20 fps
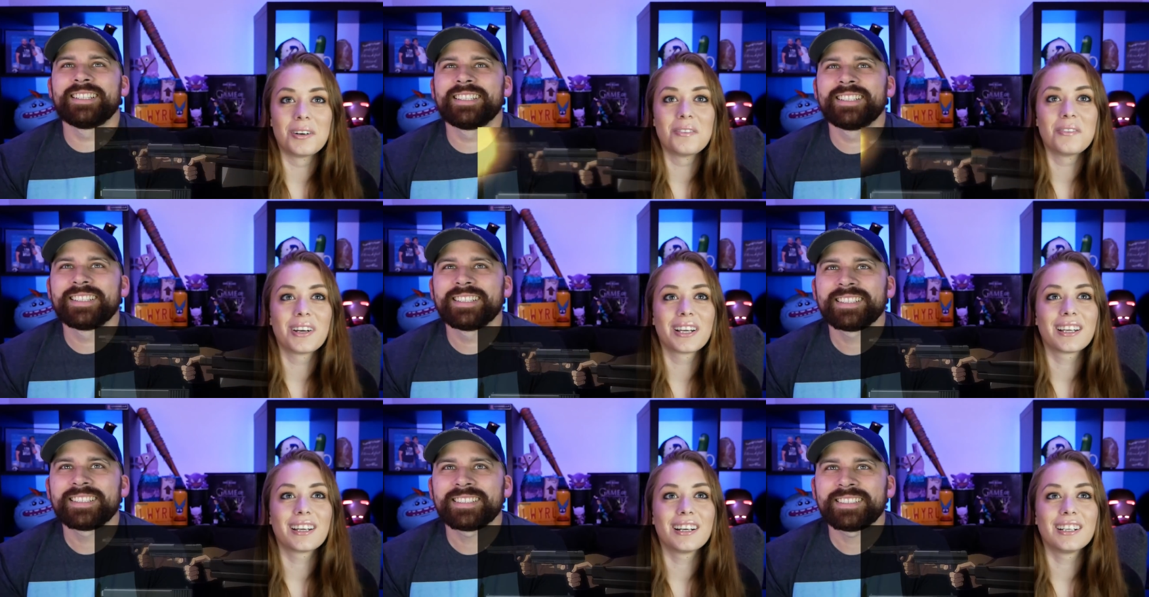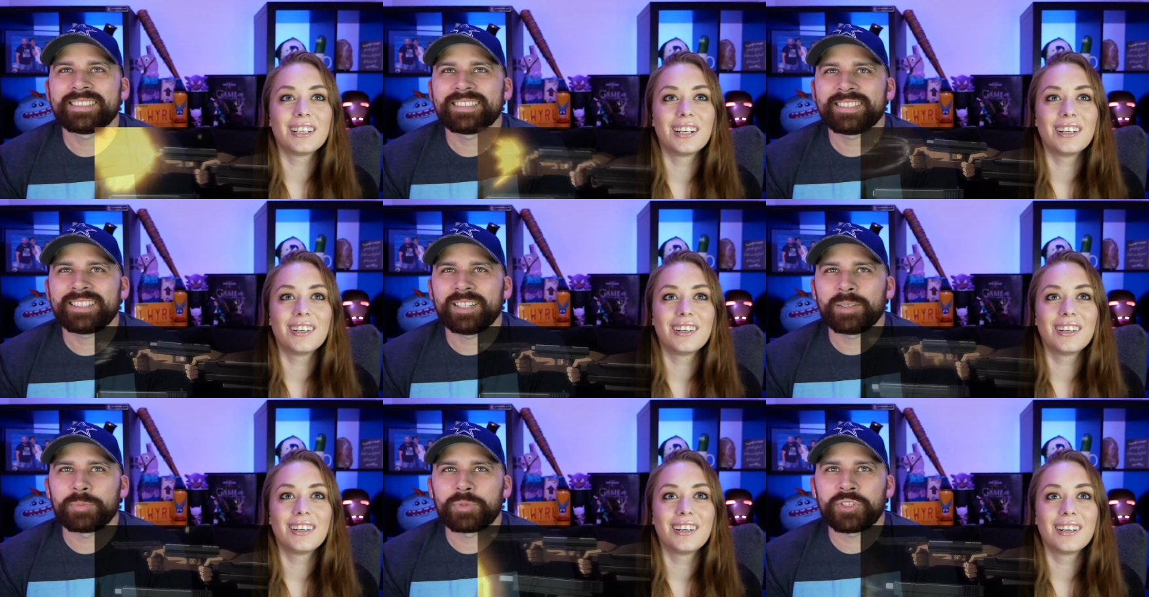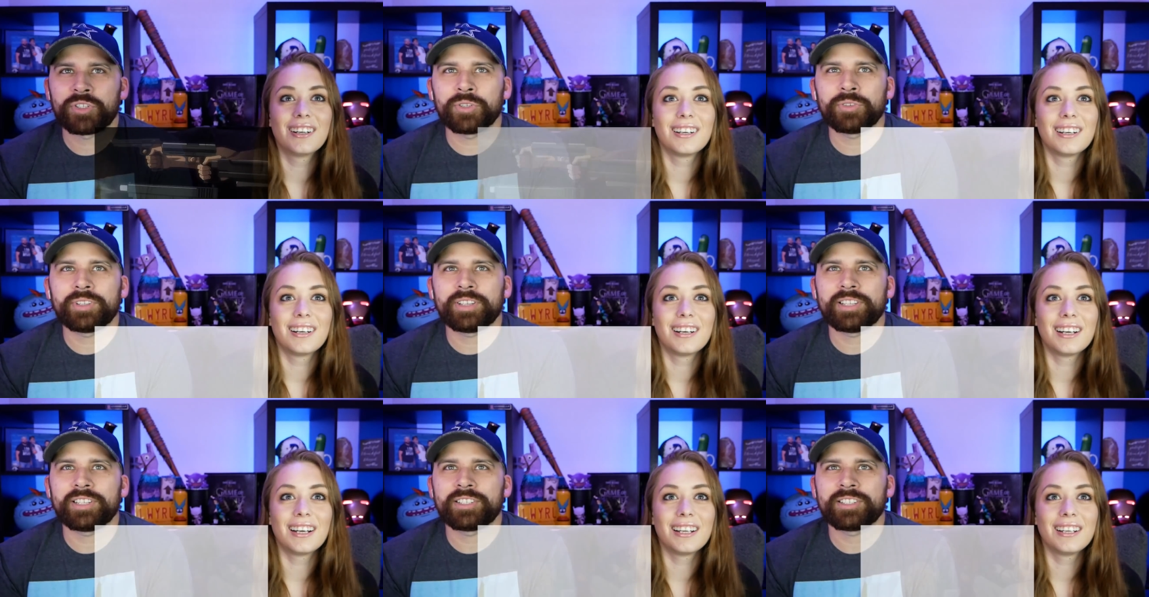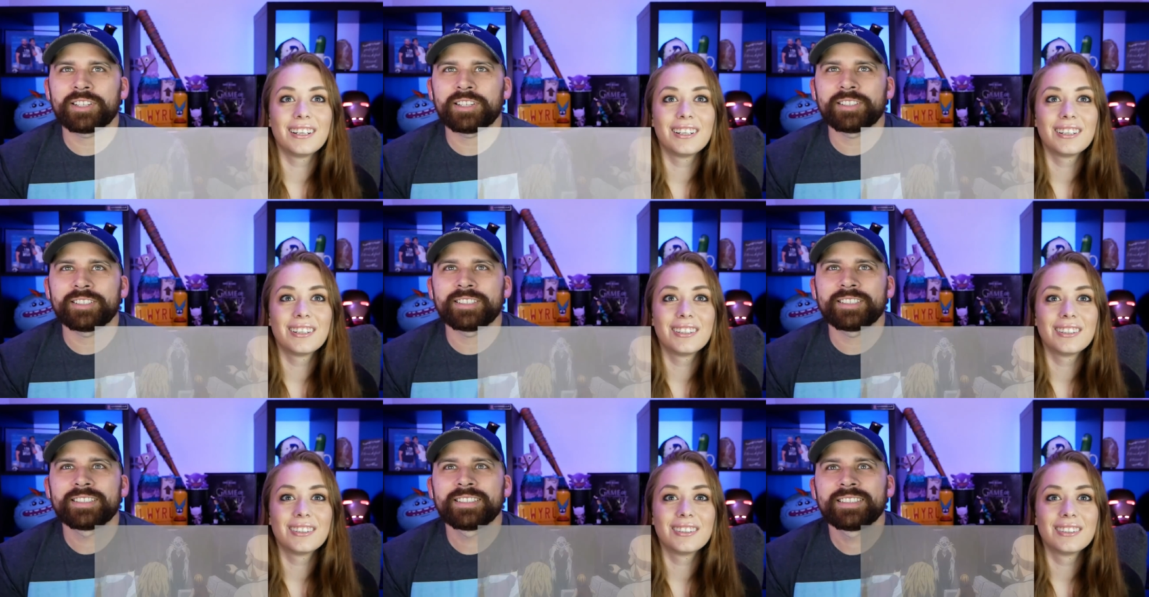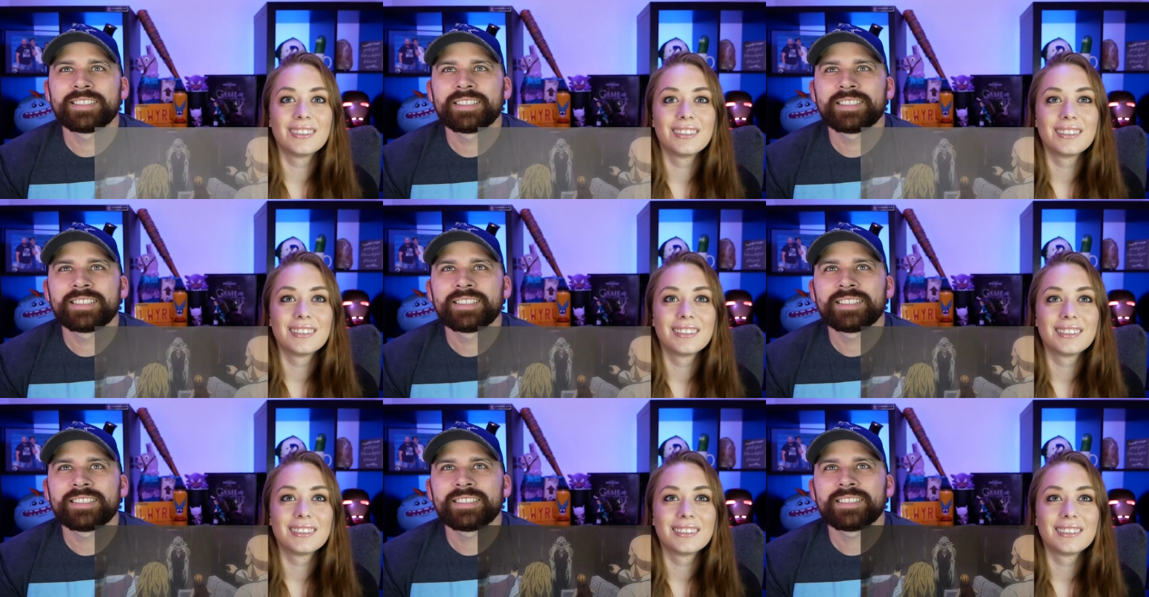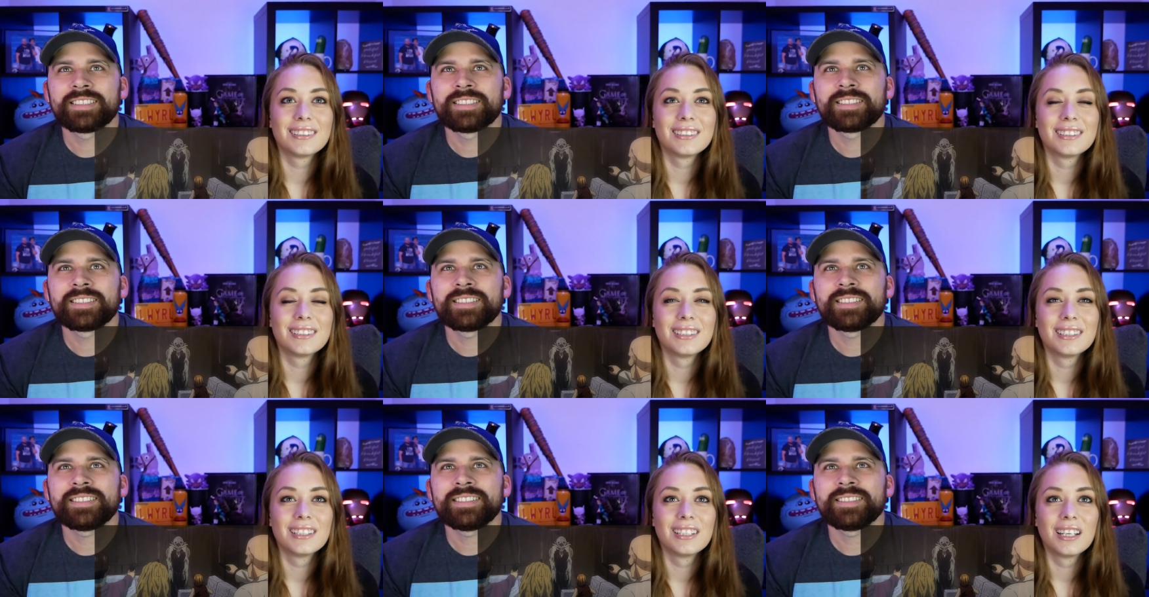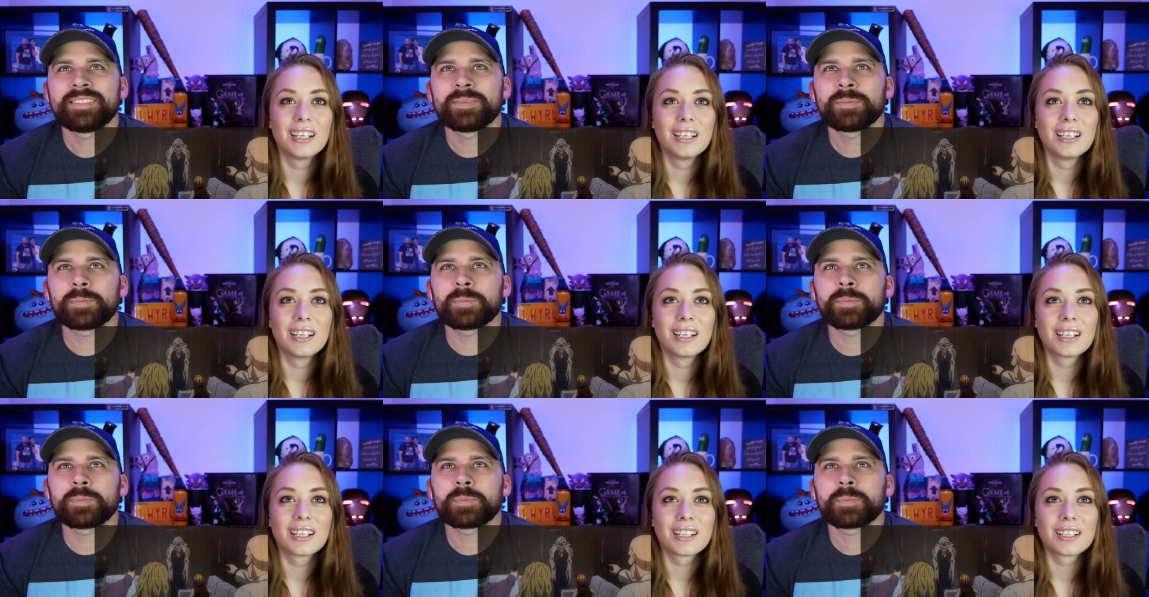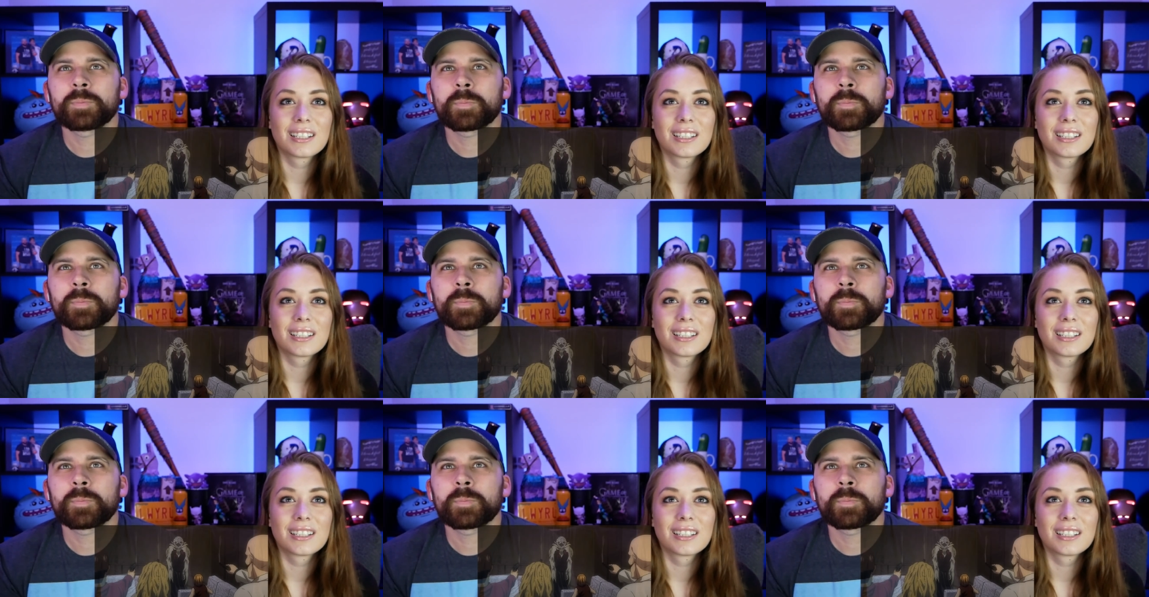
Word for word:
Speaker 1: oh my god. Yeah, I'm shooting each I know. other.